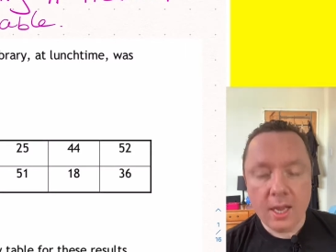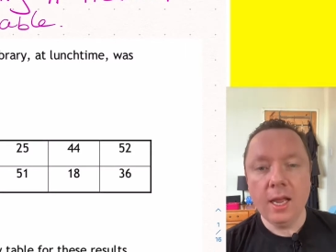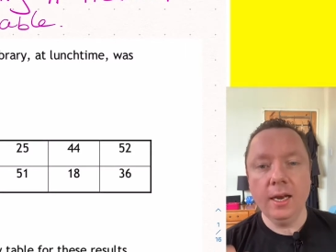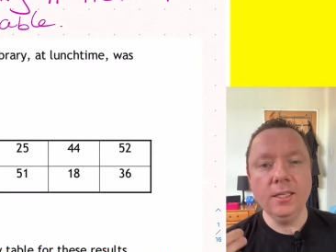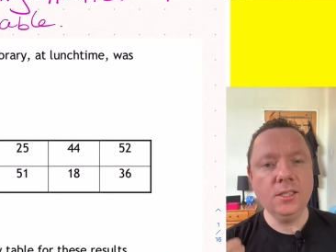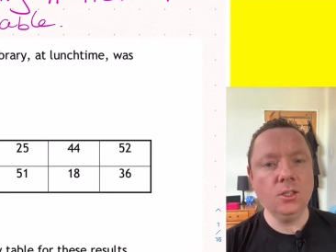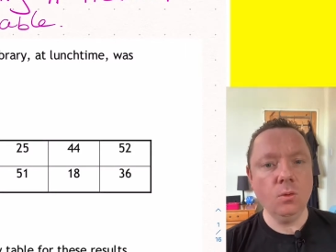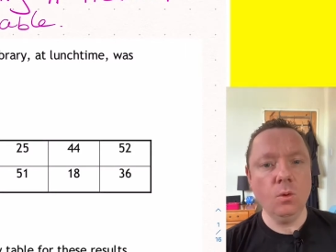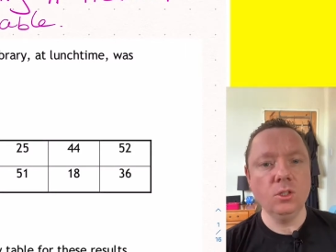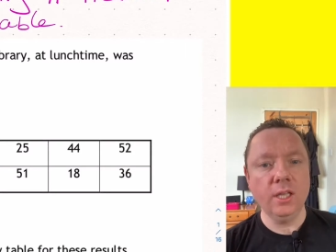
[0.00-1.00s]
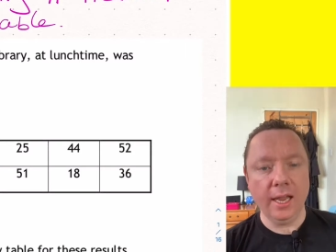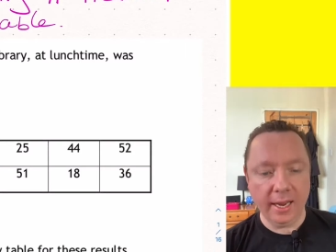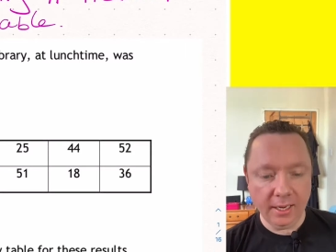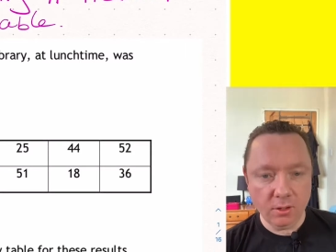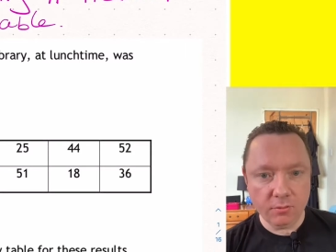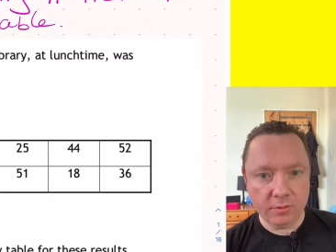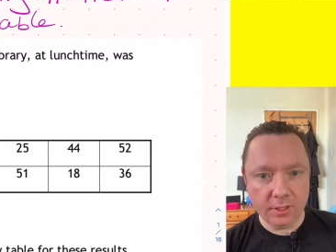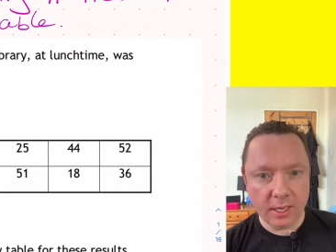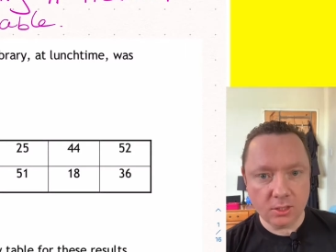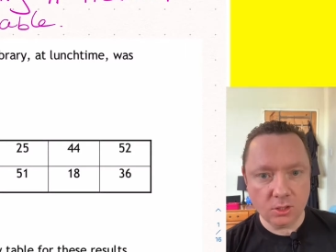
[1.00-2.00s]
And this is towards the end of the
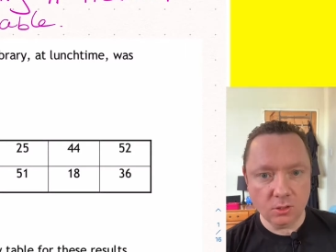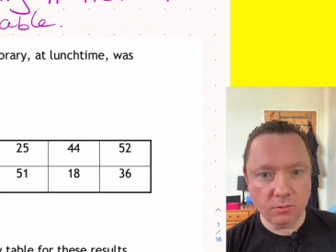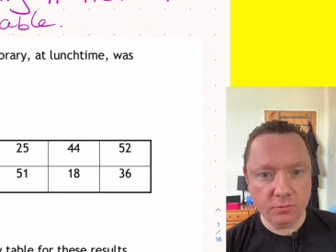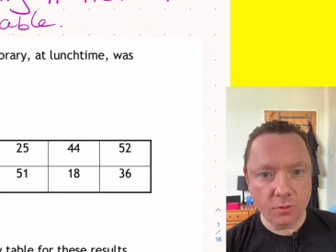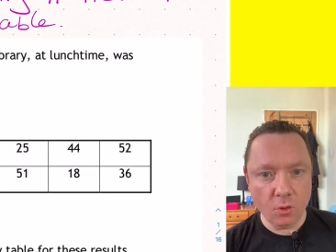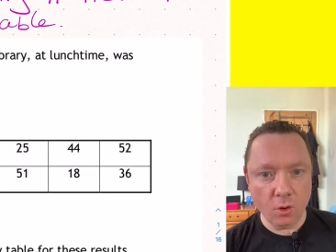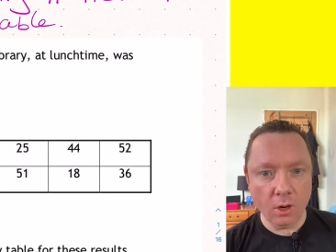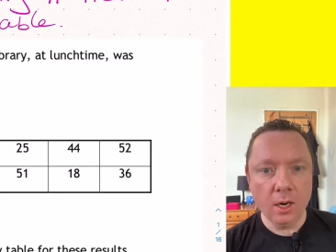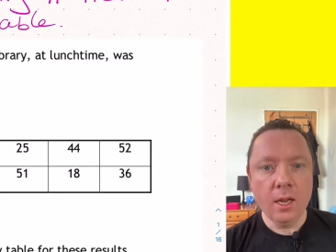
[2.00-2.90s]
National 4